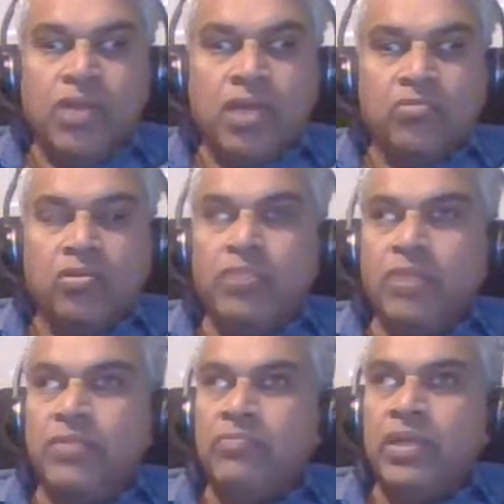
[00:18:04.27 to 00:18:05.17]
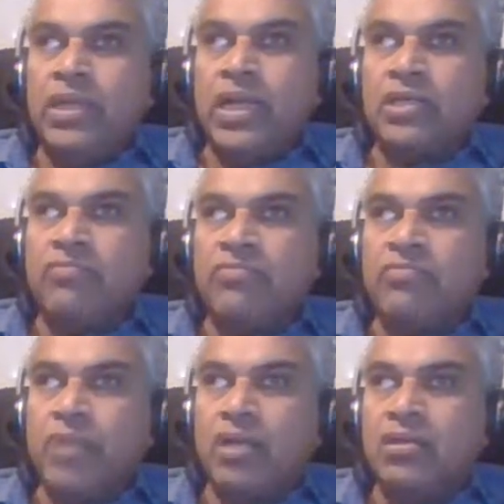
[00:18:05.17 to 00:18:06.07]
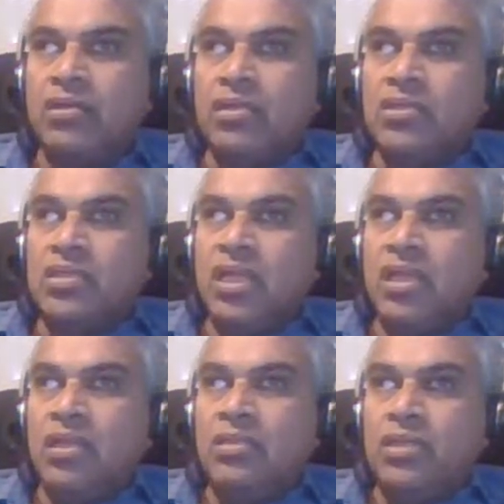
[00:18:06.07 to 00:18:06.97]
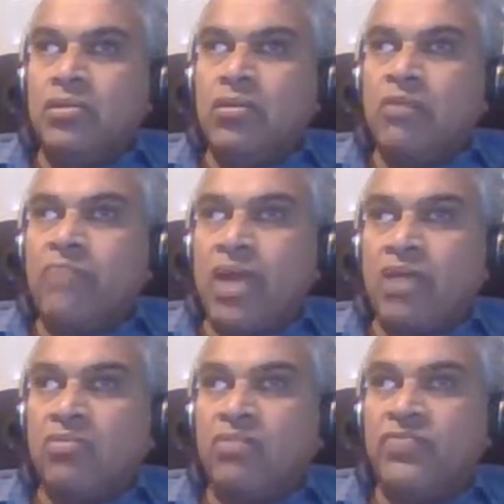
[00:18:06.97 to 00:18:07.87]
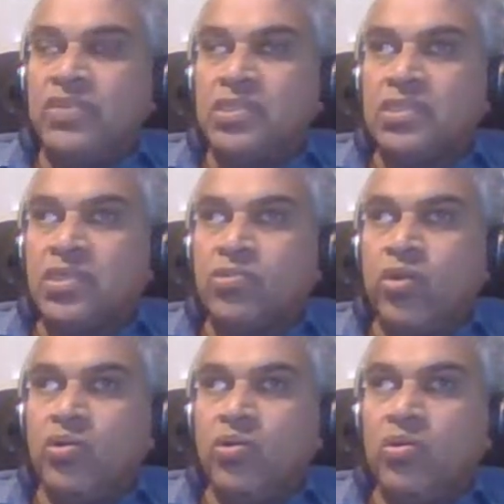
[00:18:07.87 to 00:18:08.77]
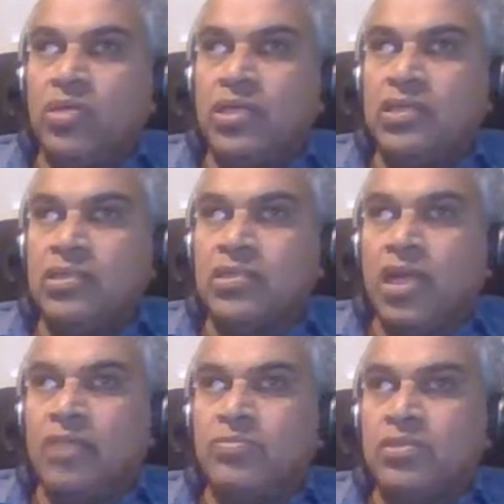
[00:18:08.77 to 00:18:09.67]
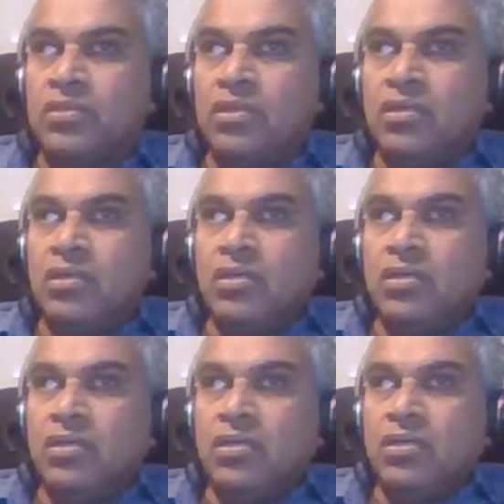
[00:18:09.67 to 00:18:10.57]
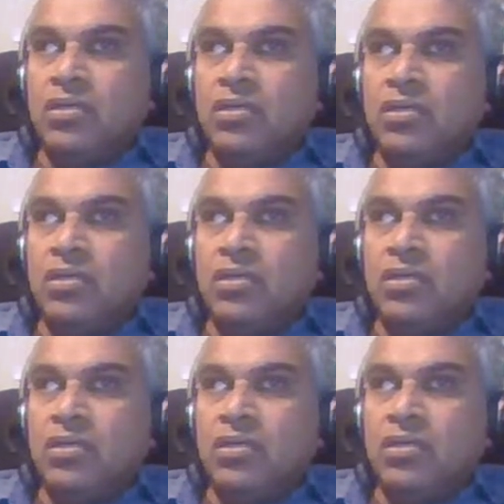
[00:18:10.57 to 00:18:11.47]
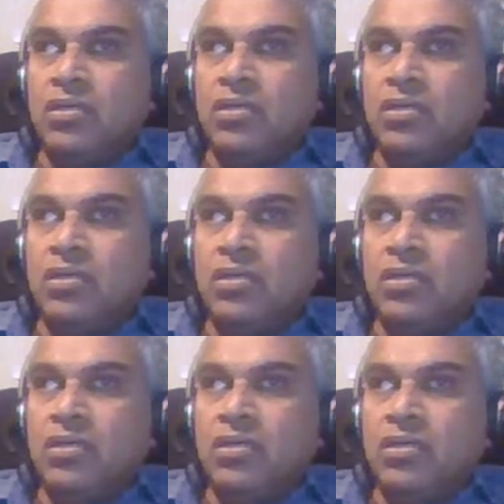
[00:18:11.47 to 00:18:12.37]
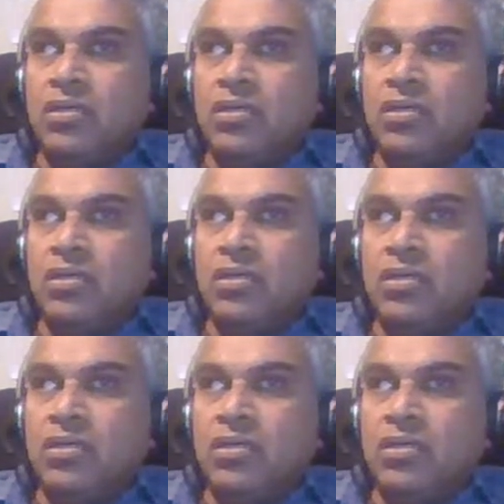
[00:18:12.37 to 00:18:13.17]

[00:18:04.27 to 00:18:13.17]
Black hole may be an indirect effect, but still there's a lot of black hole physics going on that describes about the origin of the universe.